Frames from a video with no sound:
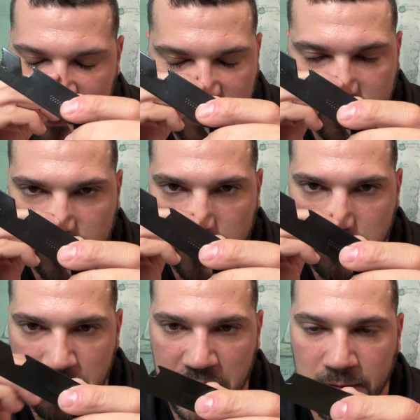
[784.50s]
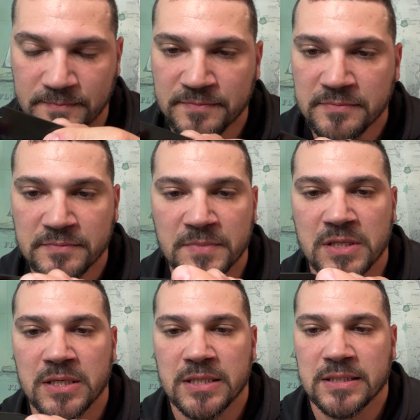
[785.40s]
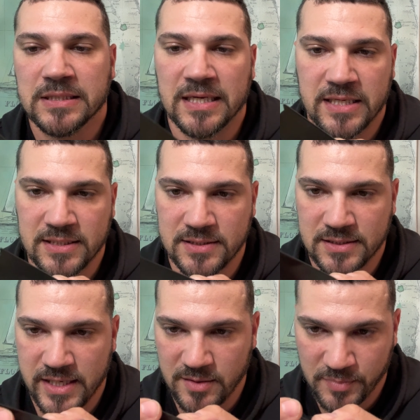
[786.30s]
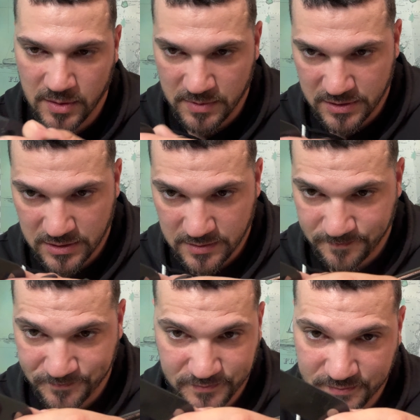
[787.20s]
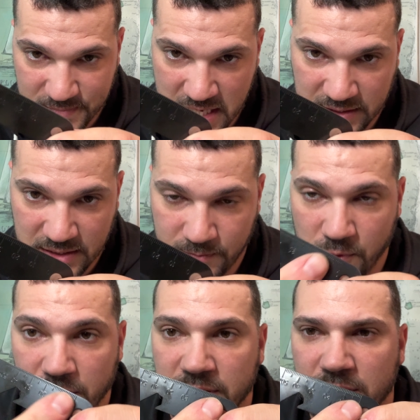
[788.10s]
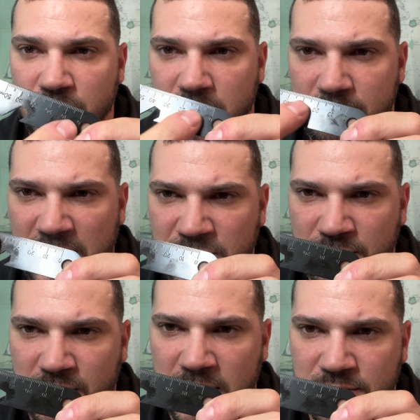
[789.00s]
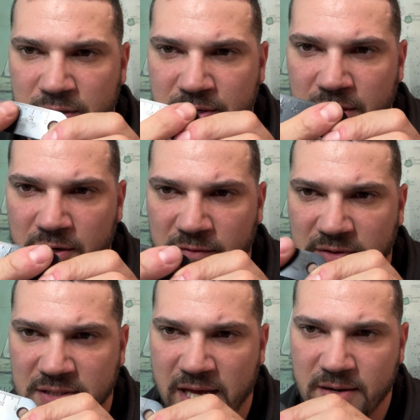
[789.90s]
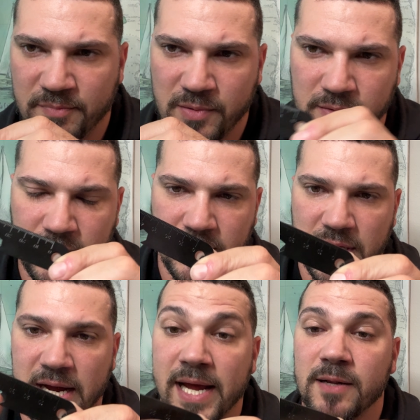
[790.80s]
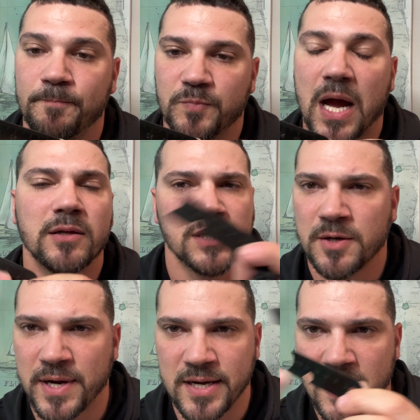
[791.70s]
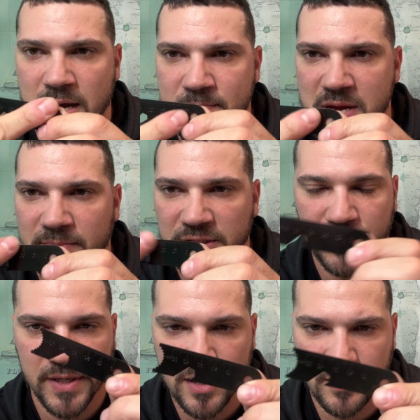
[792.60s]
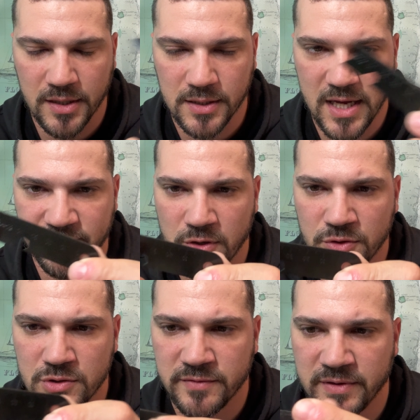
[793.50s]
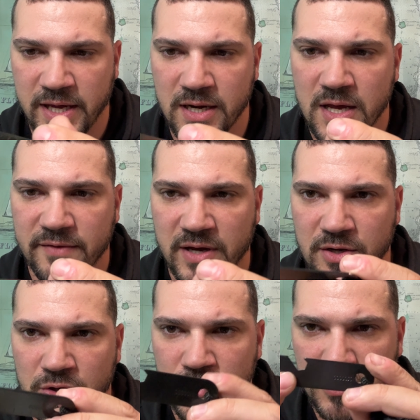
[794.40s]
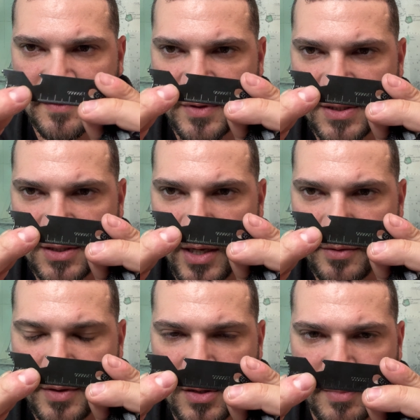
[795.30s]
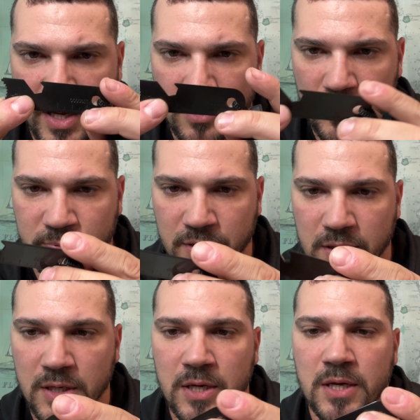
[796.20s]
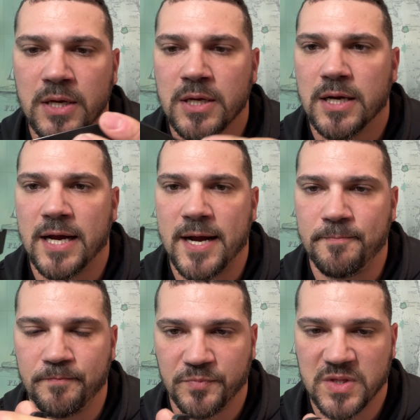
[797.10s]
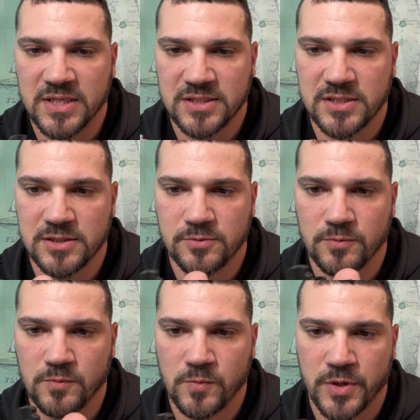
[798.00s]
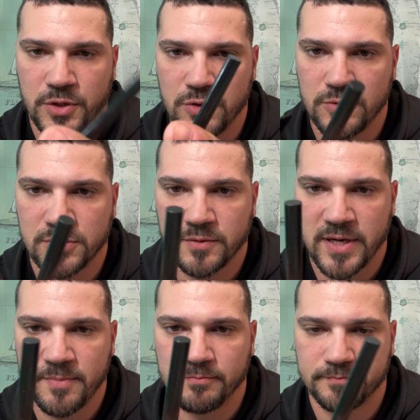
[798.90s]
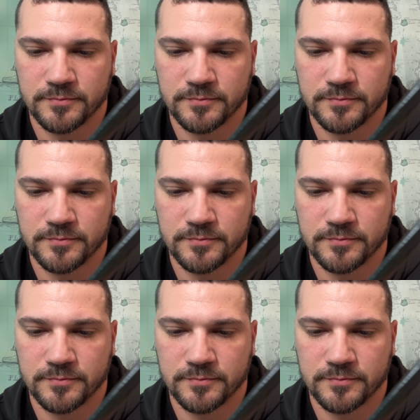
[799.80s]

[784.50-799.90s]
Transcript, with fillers: so stupid, but I guess it's got a purpose at some point. You, you can measure things on here if it's that important. I, I'll tell you right now, I'm not measuring anything. I have no use for that. I've got no use for this other than the bottle opener. Um, this is where you scrape